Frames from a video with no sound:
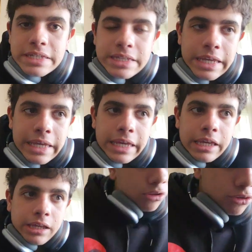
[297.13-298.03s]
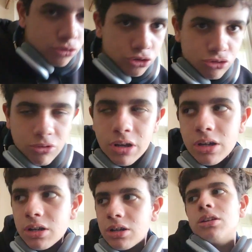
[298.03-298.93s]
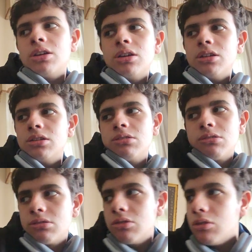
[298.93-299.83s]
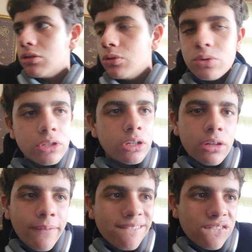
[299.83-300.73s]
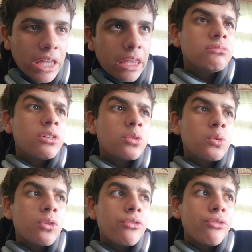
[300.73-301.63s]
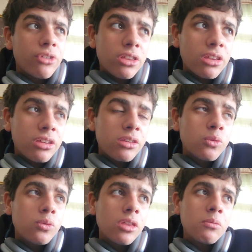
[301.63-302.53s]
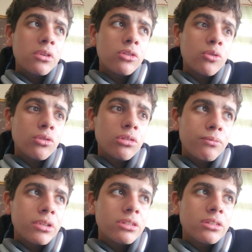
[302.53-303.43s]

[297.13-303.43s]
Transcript: staying on track and not losing faith. I don't know what faith has to do with it, but not, but